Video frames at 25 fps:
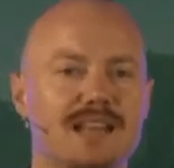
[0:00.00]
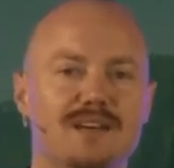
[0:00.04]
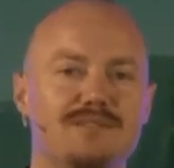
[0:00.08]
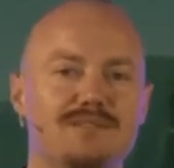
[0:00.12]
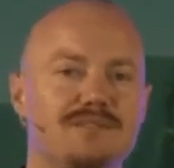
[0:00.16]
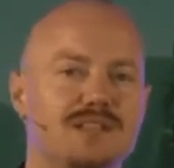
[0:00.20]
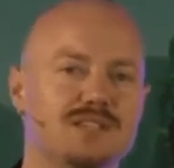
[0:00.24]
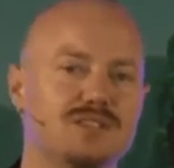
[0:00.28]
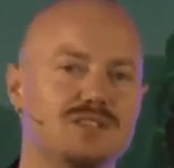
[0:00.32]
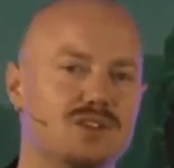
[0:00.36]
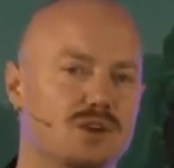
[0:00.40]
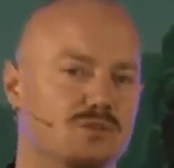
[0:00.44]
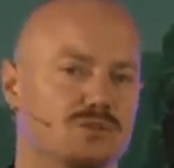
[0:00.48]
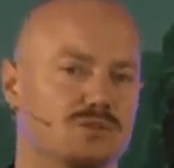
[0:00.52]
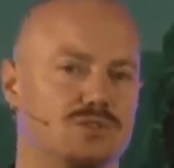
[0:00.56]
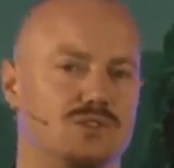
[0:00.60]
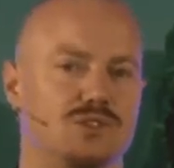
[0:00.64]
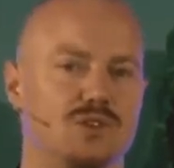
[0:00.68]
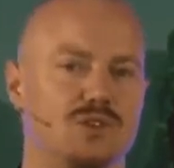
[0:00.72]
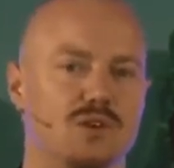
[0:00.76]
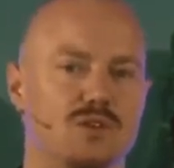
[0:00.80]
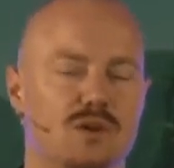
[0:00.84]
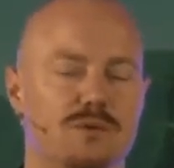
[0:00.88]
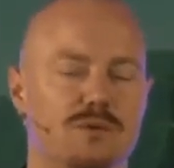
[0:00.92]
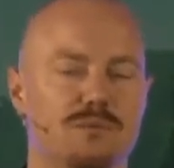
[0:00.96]
I love this
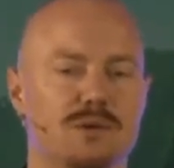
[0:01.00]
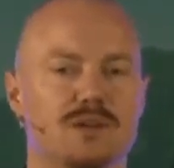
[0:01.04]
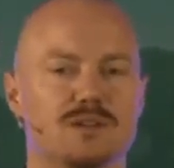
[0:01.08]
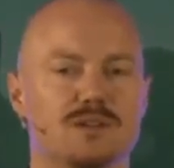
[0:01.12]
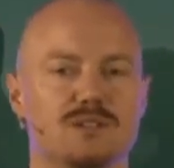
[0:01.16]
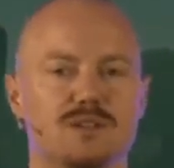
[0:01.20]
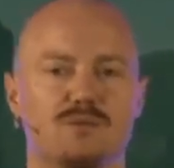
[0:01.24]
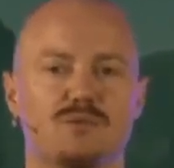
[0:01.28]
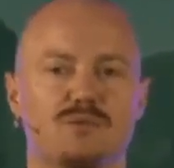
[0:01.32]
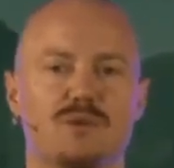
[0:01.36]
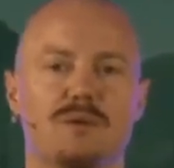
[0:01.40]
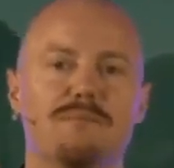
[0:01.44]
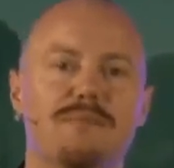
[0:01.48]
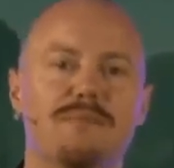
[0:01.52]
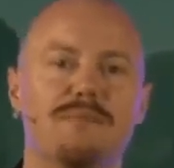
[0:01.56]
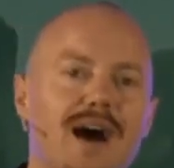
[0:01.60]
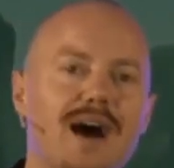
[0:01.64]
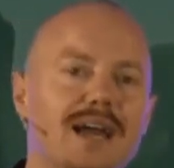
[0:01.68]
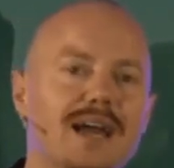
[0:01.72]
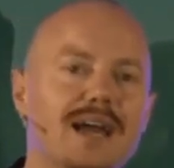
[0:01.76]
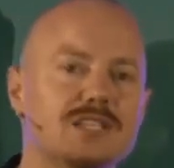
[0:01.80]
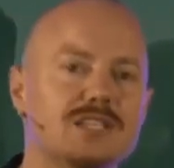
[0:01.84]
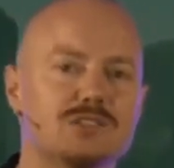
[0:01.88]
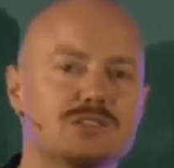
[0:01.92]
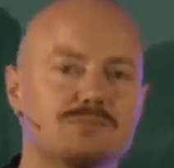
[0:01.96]
old story because it
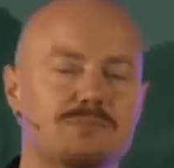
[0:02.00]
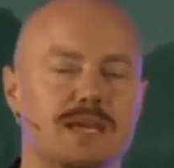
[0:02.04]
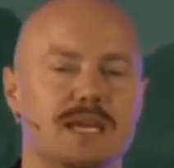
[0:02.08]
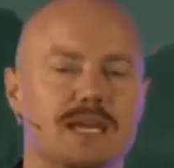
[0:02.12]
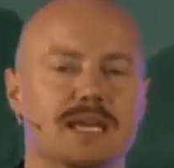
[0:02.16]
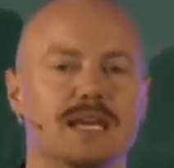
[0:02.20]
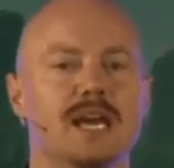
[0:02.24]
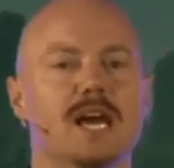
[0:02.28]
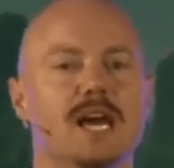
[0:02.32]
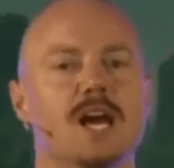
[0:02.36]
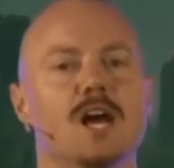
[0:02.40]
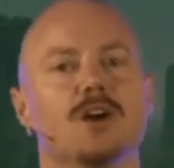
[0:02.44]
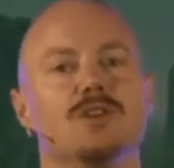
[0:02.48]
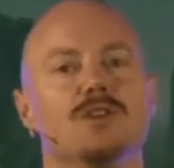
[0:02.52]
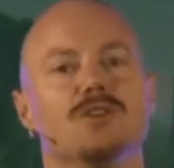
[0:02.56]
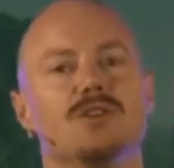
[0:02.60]
reminds me